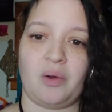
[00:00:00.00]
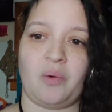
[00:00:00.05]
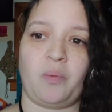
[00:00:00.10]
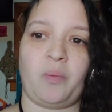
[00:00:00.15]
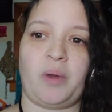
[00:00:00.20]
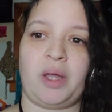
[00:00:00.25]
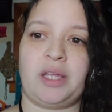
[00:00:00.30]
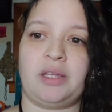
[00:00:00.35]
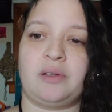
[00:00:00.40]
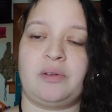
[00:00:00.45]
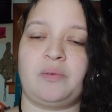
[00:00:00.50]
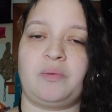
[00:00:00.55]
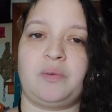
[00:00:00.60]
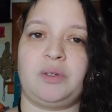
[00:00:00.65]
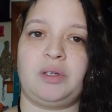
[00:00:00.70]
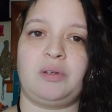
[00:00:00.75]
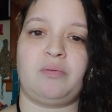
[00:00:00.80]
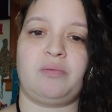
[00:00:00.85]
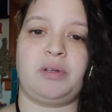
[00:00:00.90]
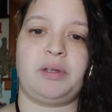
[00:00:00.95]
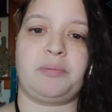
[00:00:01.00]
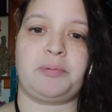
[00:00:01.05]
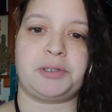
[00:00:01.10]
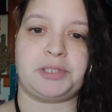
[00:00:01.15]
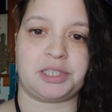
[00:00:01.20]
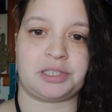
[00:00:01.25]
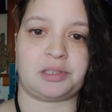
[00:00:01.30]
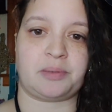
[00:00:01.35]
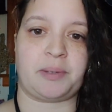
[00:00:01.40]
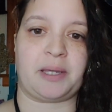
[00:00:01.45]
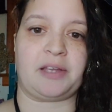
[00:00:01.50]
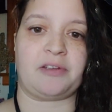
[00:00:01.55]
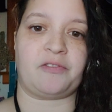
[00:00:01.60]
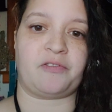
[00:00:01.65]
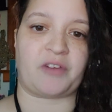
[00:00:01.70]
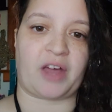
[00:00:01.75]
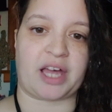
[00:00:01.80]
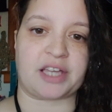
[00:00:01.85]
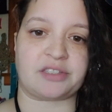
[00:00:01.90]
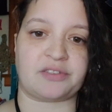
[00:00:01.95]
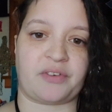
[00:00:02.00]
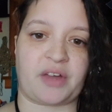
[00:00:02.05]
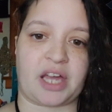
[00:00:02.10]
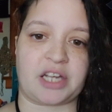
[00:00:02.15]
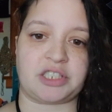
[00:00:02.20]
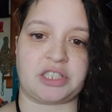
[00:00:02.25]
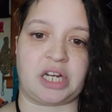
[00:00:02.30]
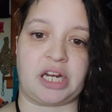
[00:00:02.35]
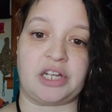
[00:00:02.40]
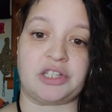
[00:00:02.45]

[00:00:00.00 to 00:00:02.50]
when we participate in fast fashion.